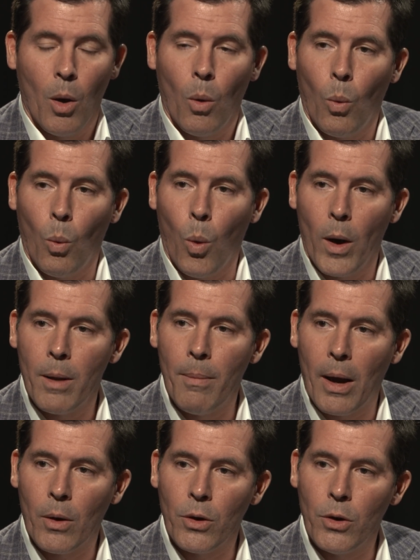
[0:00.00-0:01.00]
what
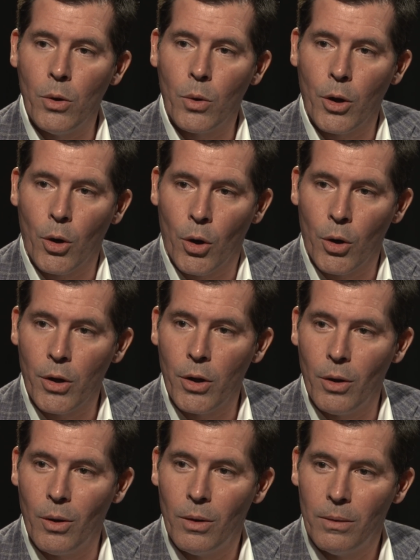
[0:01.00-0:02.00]
about you could hurt
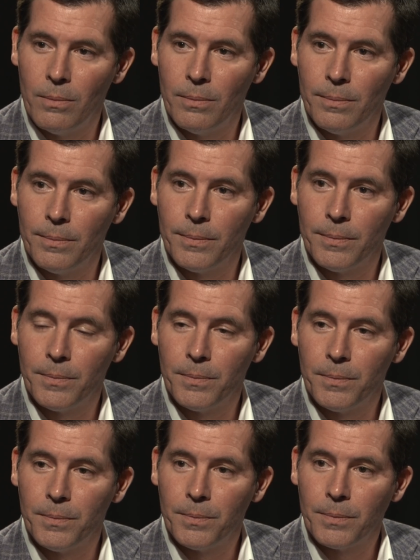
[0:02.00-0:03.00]
you?
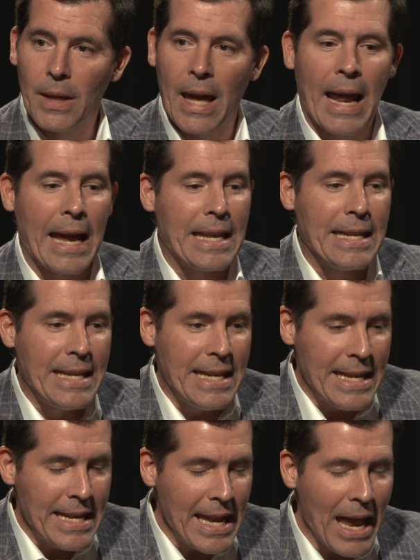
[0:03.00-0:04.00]
And I
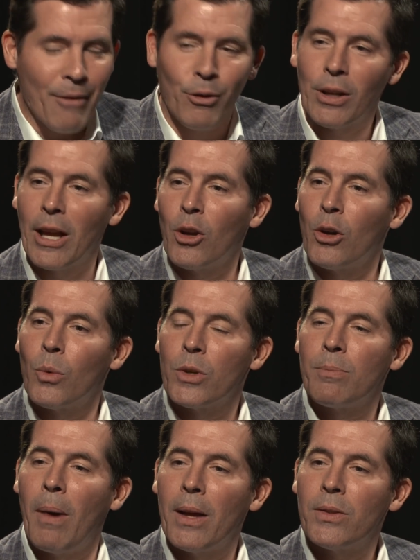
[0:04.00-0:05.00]
never get good
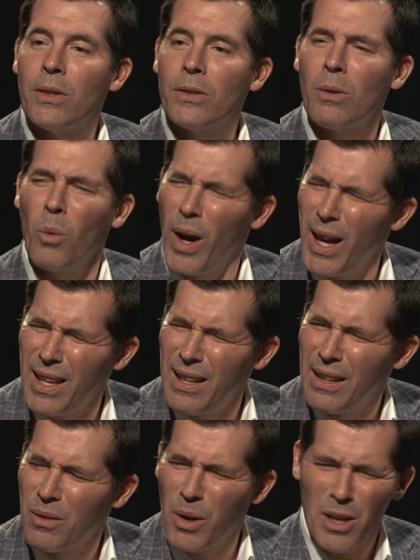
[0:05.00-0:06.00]
responses. What?
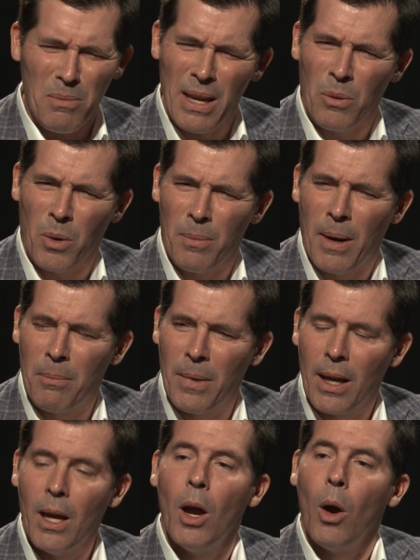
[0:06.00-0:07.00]
What do you mean? What about me?
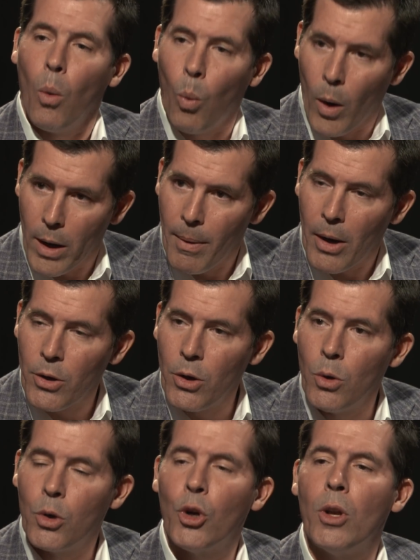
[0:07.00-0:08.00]
What about
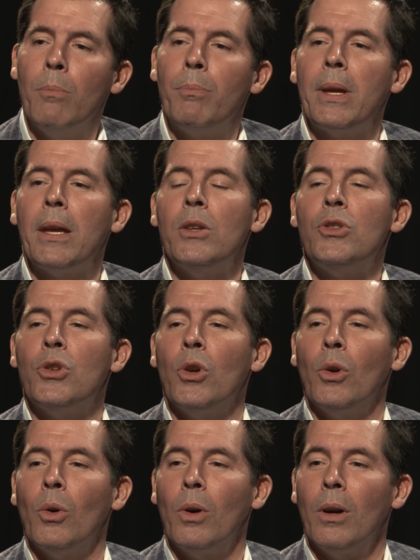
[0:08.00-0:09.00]
you could impede
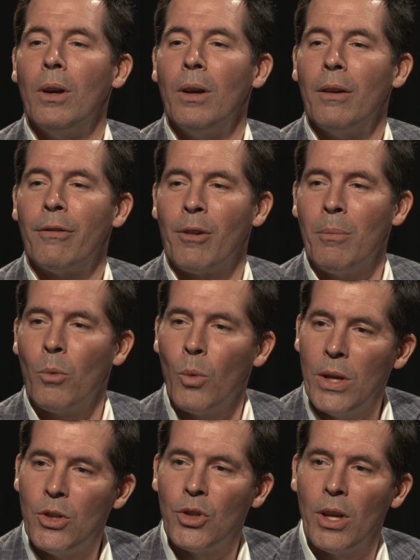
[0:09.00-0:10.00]
you from
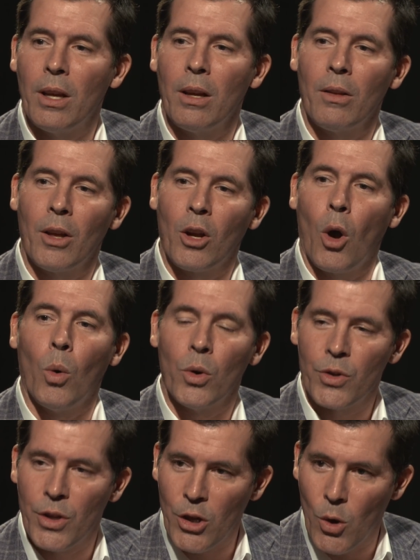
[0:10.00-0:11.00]
reaching the
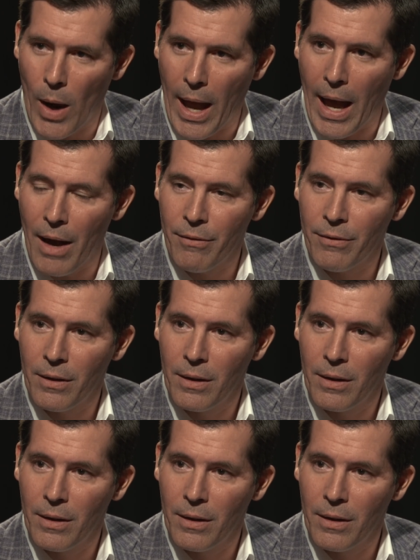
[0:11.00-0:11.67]
goals that you have?